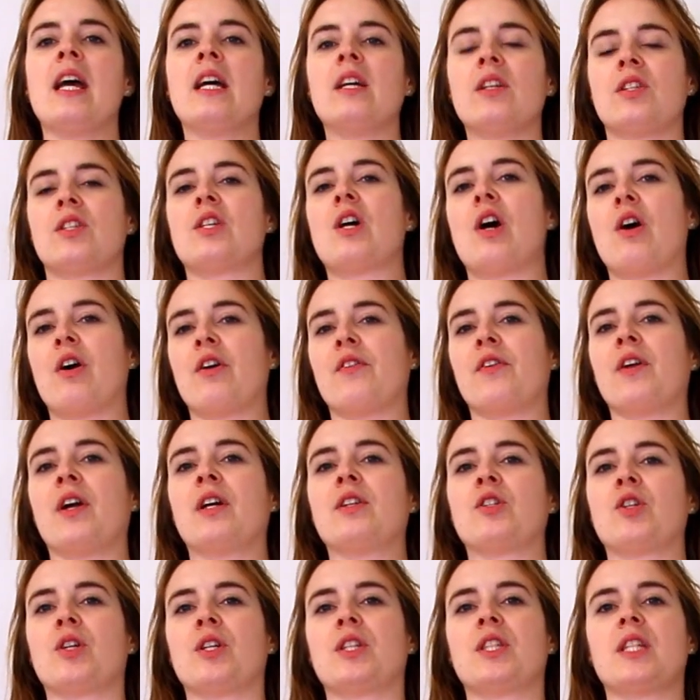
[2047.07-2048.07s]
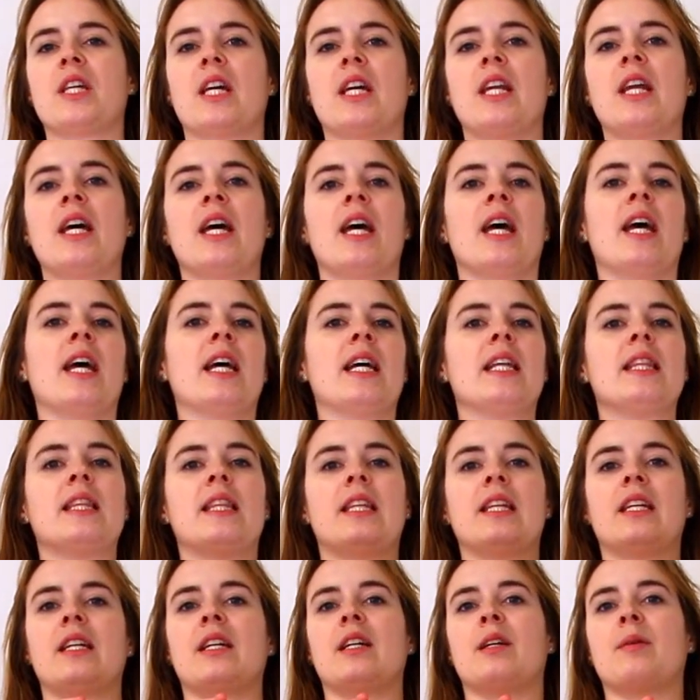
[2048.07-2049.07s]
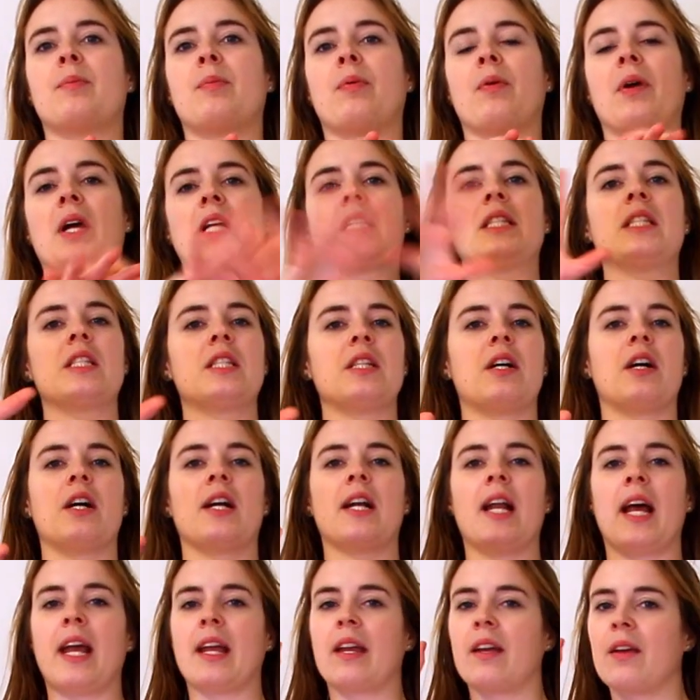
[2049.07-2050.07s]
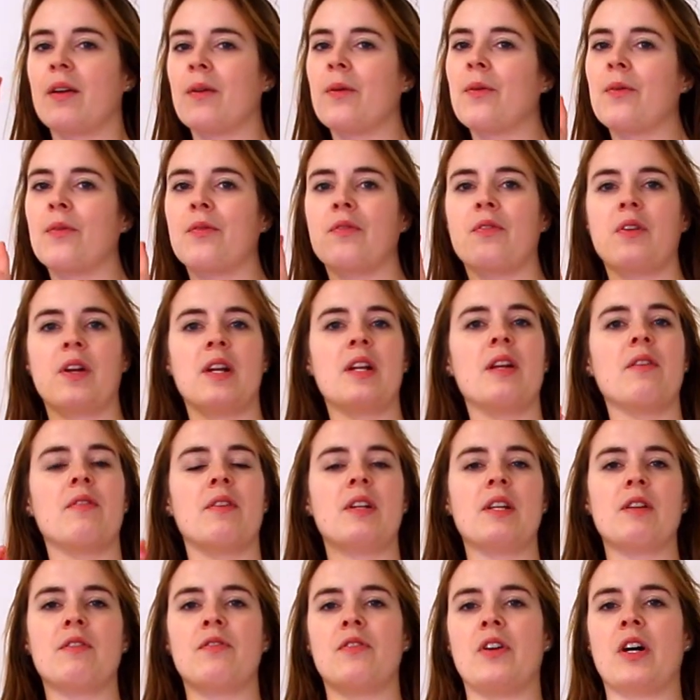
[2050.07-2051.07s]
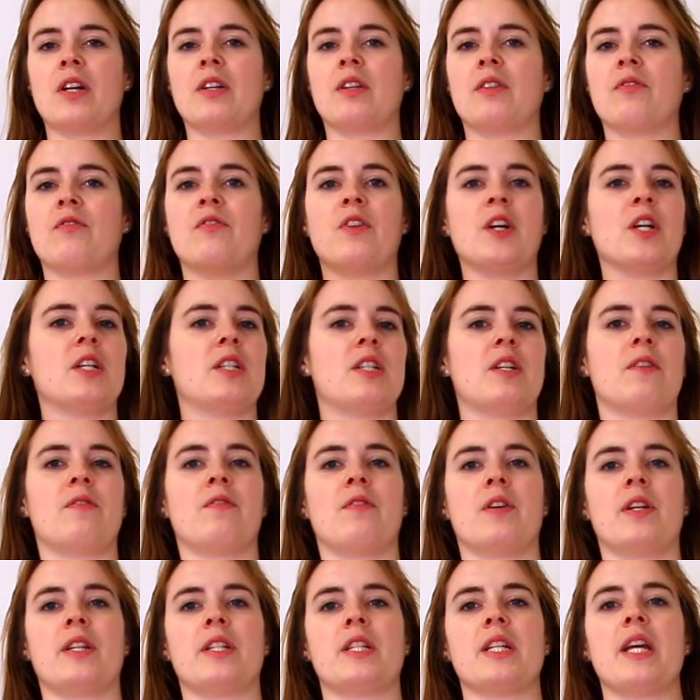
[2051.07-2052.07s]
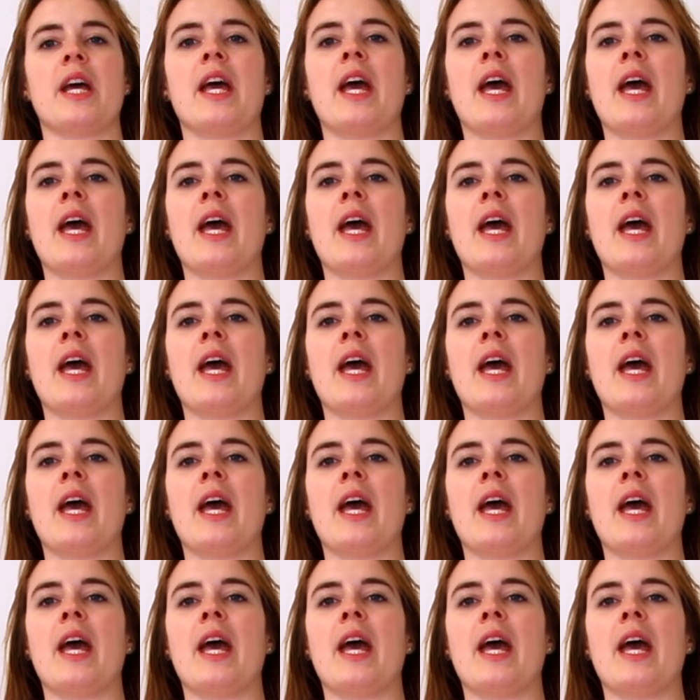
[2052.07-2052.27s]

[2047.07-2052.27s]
So if you're interested, the prints are like really, really fun and very different.